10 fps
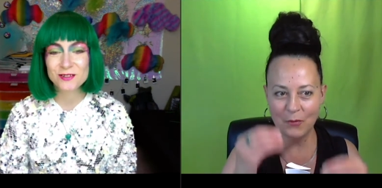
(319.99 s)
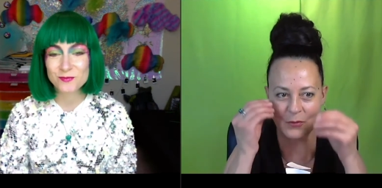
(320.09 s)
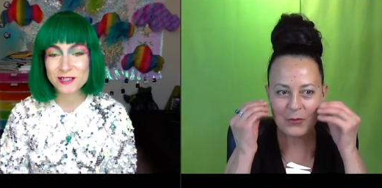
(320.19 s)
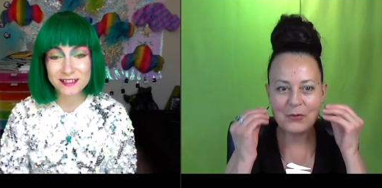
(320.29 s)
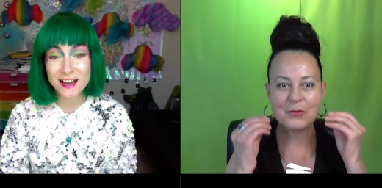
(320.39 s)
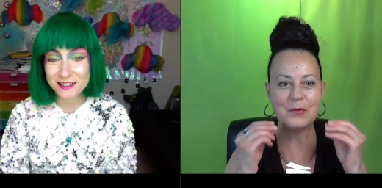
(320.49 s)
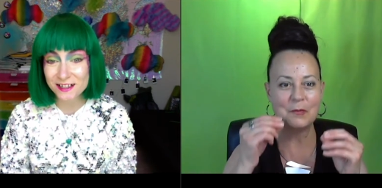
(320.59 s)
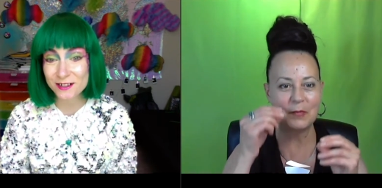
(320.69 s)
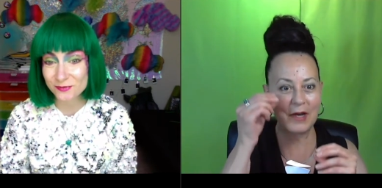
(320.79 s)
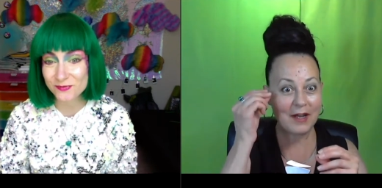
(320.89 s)
Speaker 1: Ooh. but
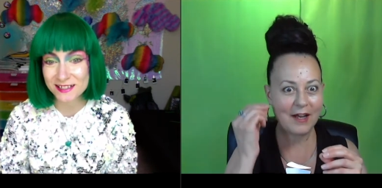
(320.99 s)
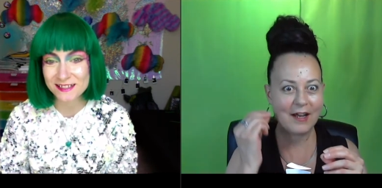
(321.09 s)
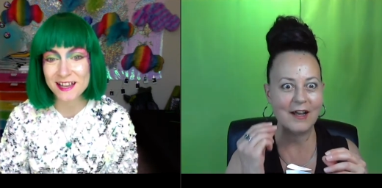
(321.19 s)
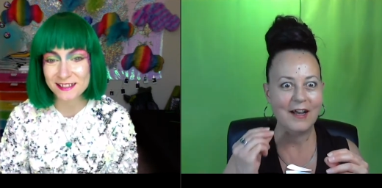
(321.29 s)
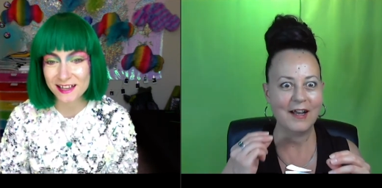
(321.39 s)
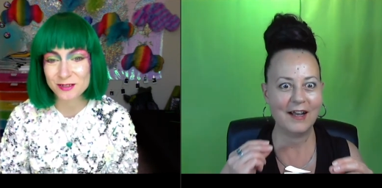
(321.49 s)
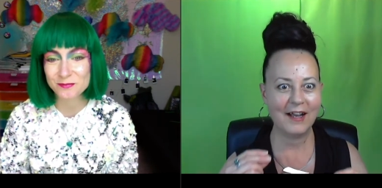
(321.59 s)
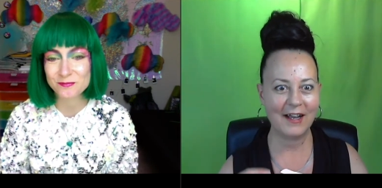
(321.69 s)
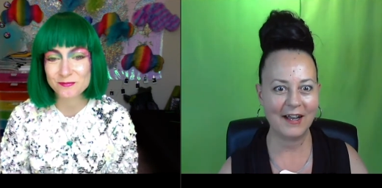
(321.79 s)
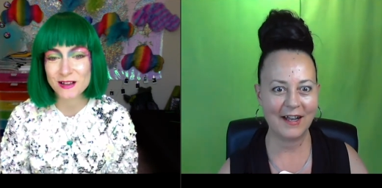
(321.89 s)
not on our face at
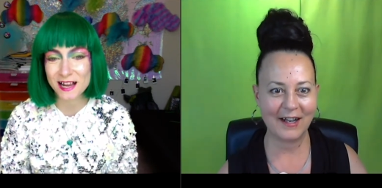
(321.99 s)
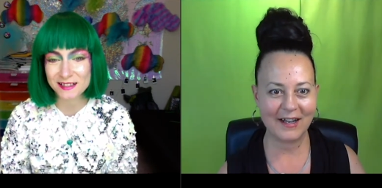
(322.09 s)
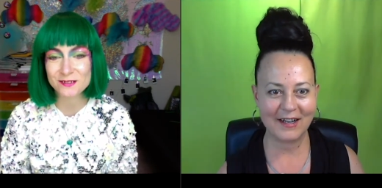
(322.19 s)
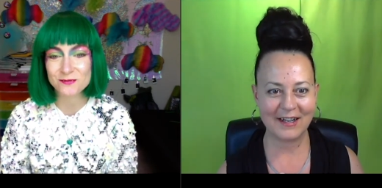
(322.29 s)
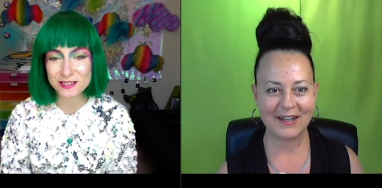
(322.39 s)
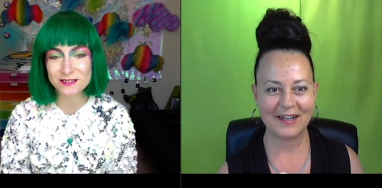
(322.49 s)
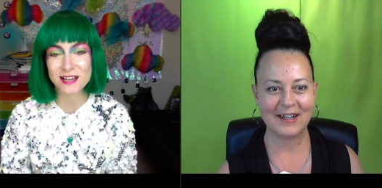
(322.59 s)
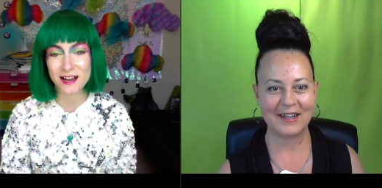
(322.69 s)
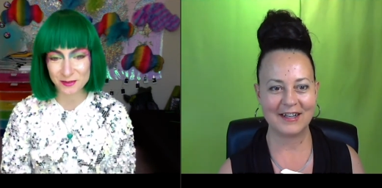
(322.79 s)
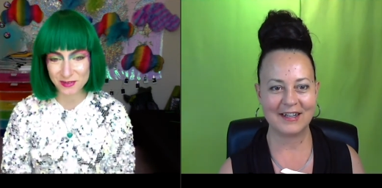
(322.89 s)
that at the
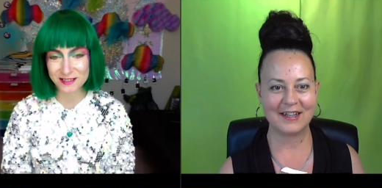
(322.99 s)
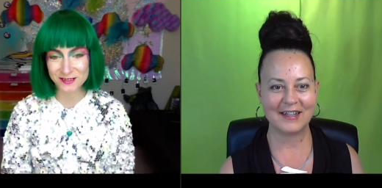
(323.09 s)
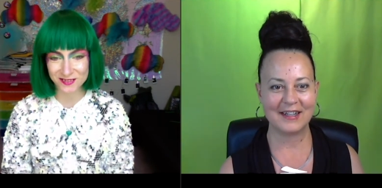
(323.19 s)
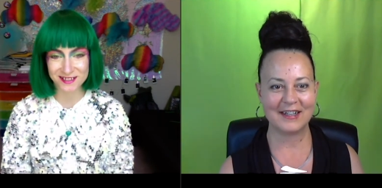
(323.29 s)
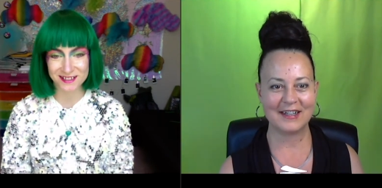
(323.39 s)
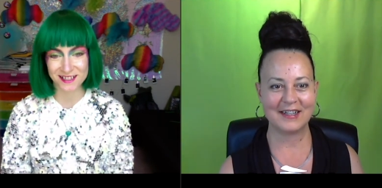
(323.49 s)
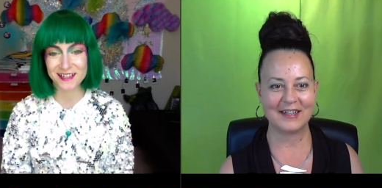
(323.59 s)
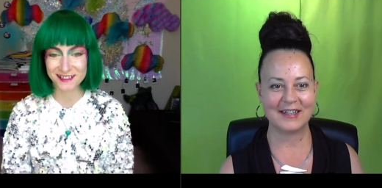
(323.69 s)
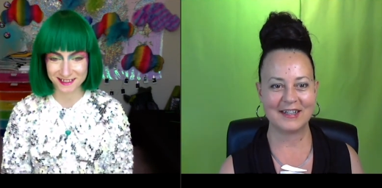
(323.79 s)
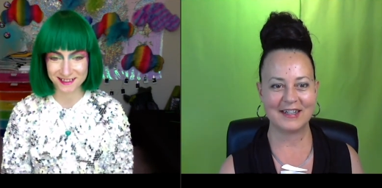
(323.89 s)
real time, as you are
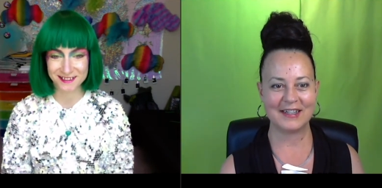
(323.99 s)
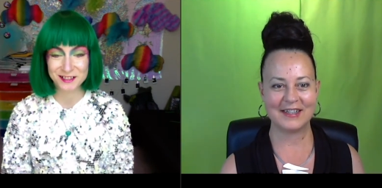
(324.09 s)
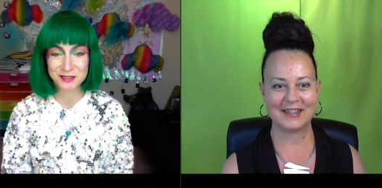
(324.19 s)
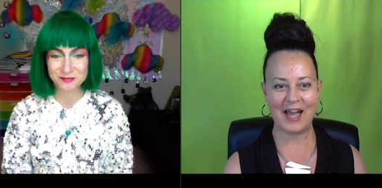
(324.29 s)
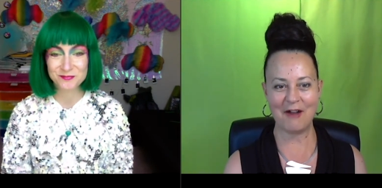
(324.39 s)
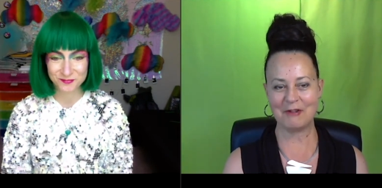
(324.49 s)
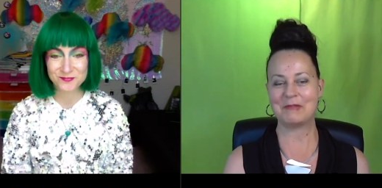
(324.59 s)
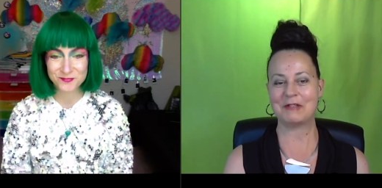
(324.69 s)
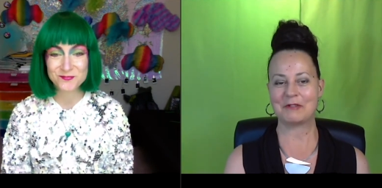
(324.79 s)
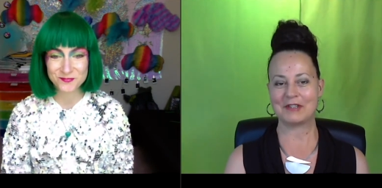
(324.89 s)
saying.
Speaker 2: That
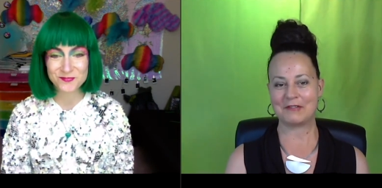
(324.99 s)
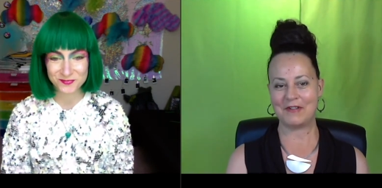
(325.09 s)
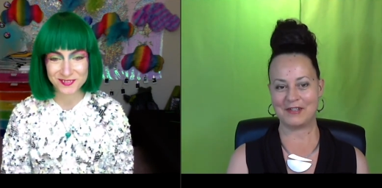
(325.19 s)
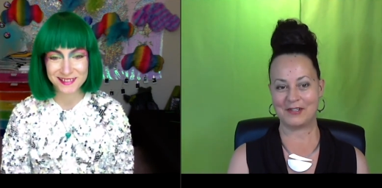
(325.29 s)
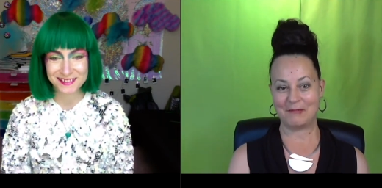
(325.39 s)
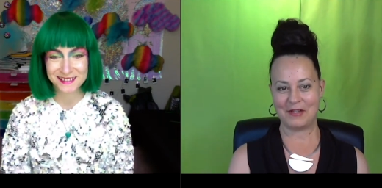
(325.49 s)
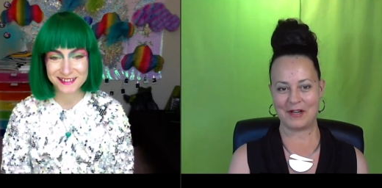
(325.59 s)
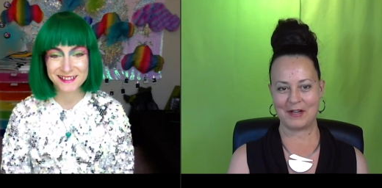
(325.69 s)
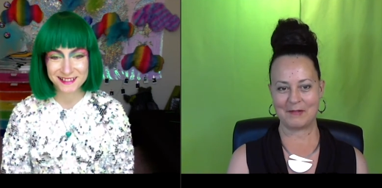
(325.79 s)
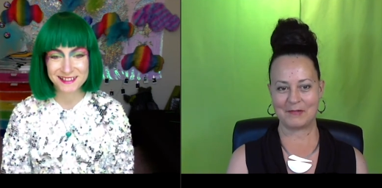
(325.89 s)
would be really fun
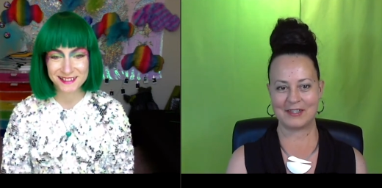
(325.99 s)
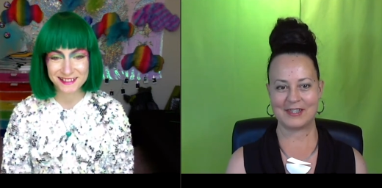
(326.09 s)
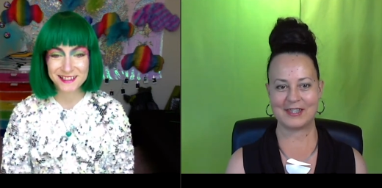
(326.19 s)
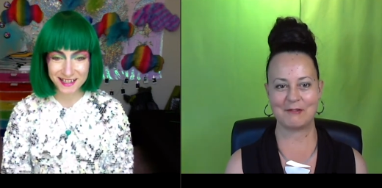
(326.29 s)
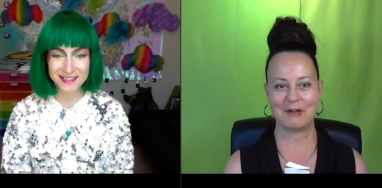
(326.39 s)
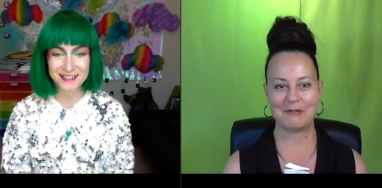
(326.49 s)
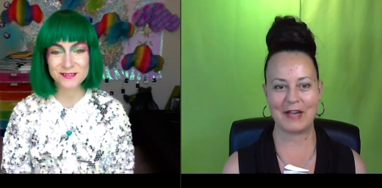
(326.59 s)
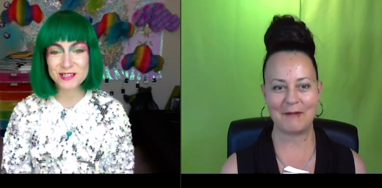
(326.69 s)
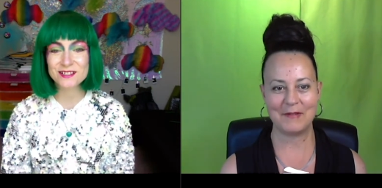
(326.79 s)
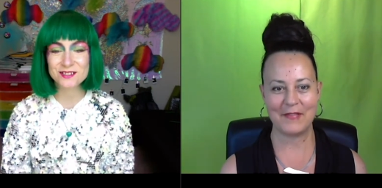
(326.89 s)
sometime to see yeah,
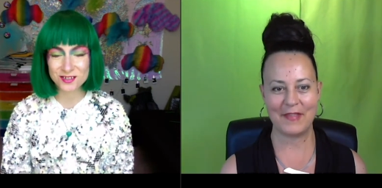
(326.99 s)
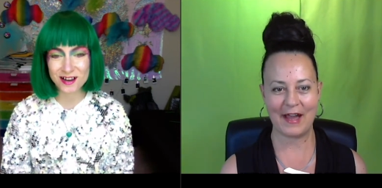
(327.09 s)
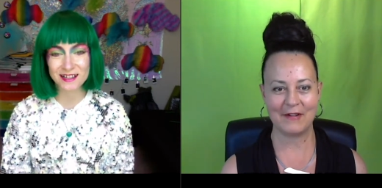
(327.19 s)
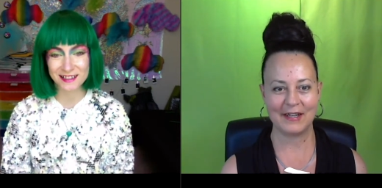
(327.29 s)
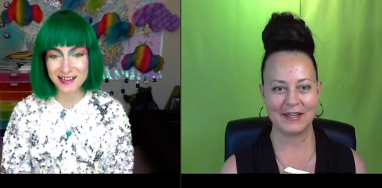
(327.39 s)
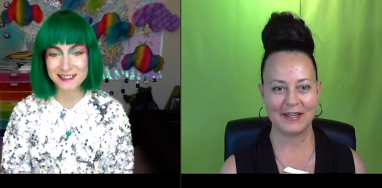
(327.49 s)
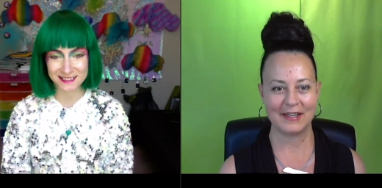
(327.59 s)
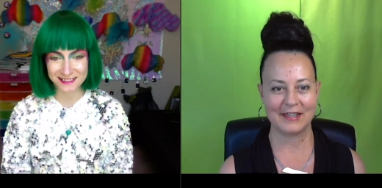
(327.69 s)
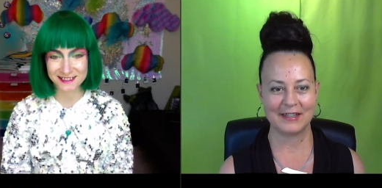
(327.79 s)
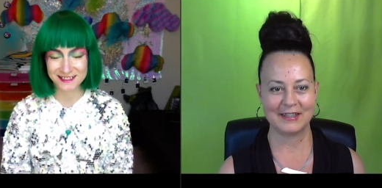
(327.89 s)
what would try that.
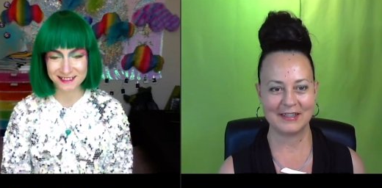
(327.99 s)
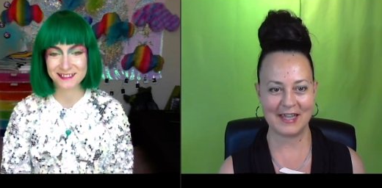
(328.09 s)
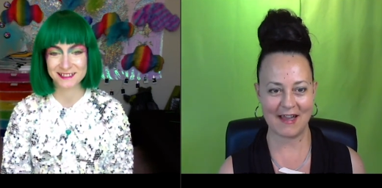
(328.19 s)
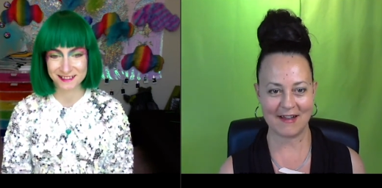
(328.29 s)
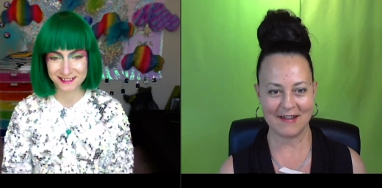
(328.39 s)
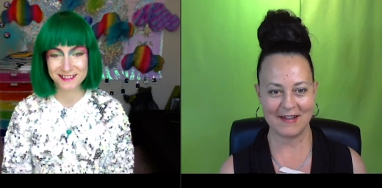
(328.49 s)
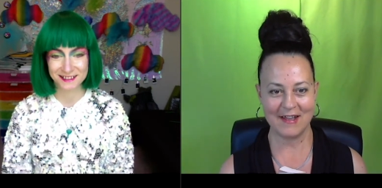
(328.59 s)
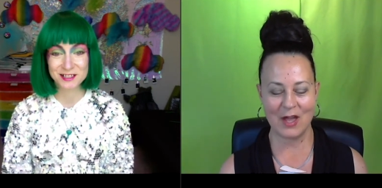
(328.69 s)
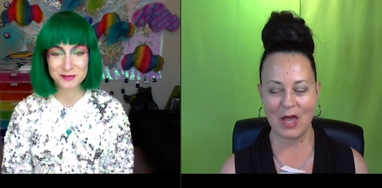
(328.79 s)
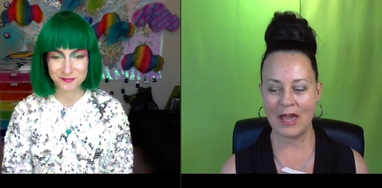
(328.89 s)
Yeah.
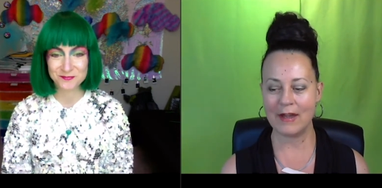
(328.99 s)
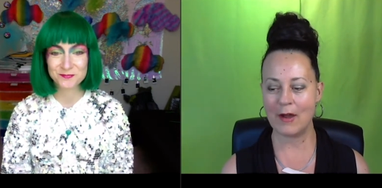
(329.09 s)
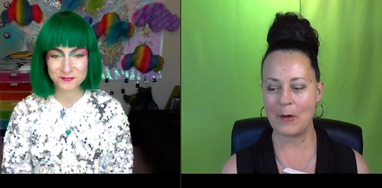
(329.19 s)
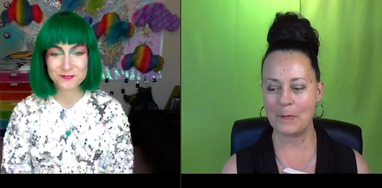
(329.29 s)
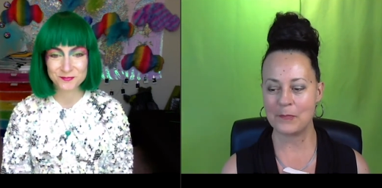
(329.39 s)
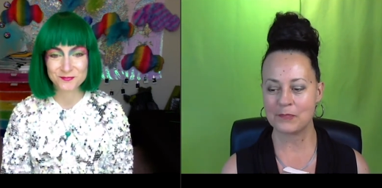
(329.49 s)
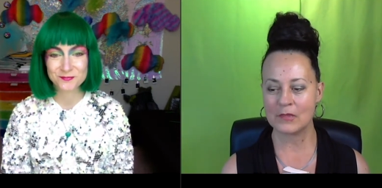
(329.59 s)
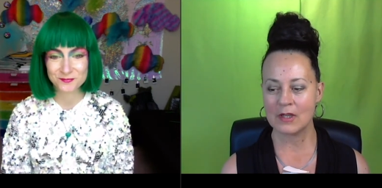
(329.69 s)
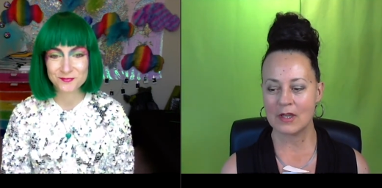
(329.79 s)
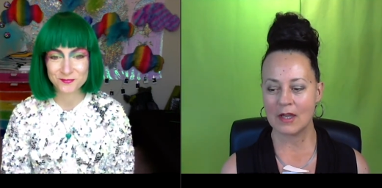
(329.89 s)
And um